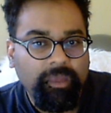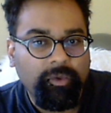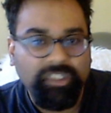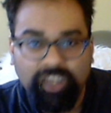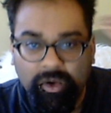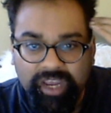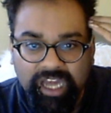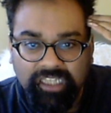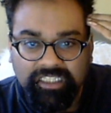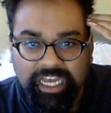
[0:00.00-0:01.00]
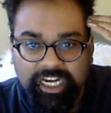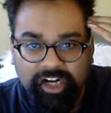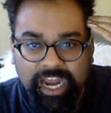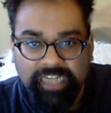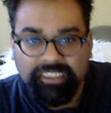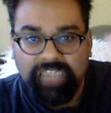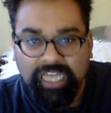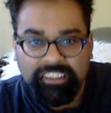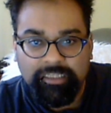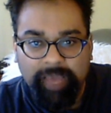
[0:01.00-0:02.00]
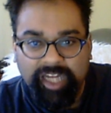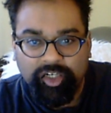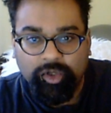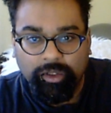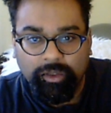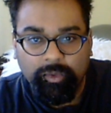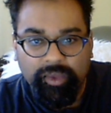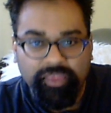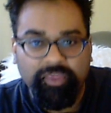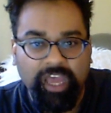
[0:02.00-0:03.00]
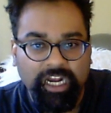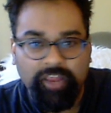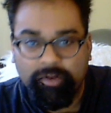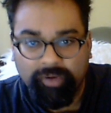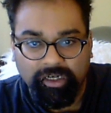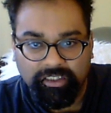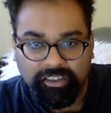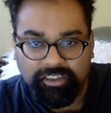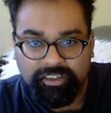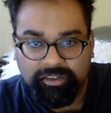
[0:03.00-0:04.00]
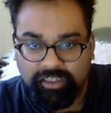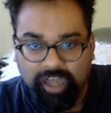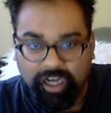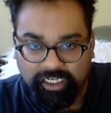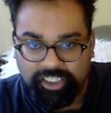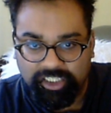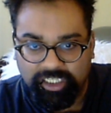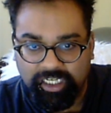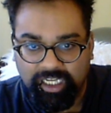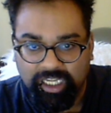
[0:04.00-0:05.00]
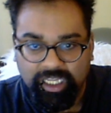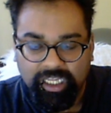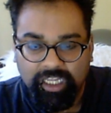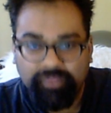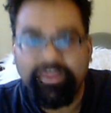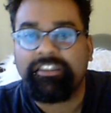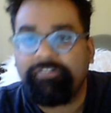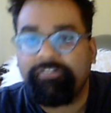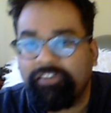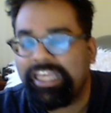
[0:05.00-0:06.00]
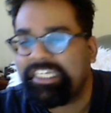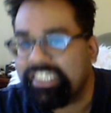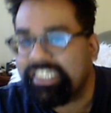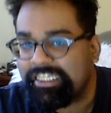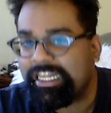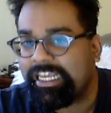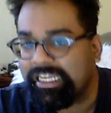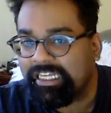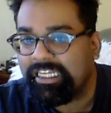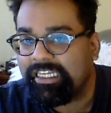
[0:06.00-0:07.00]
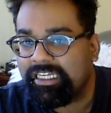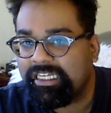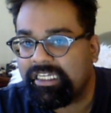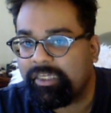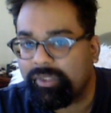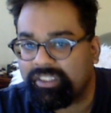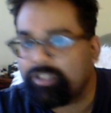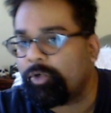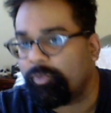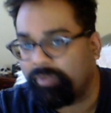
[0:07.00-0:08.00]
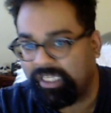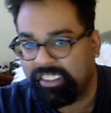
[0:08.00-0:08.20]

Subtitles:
What's going on inside of your head is not symmetrical with another person's cognition. That's a fallacious thing to assume.